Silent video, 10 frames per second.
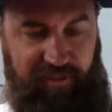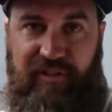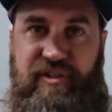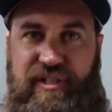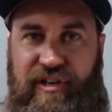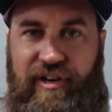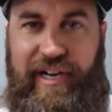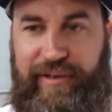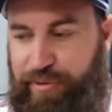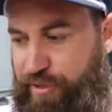So using the
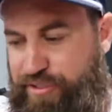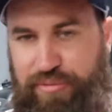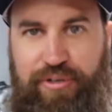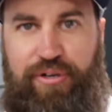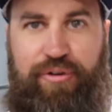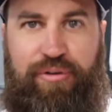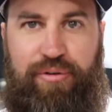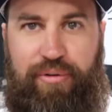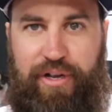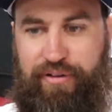grinding wheel is a real
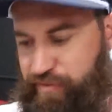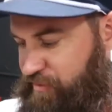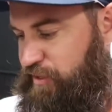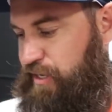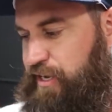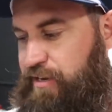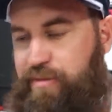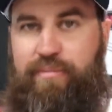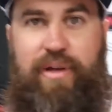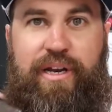crude way of doing
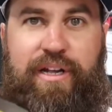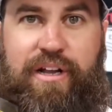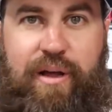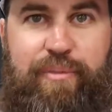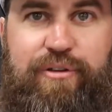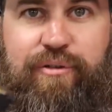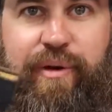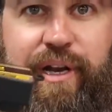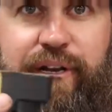that, but it accomplished what we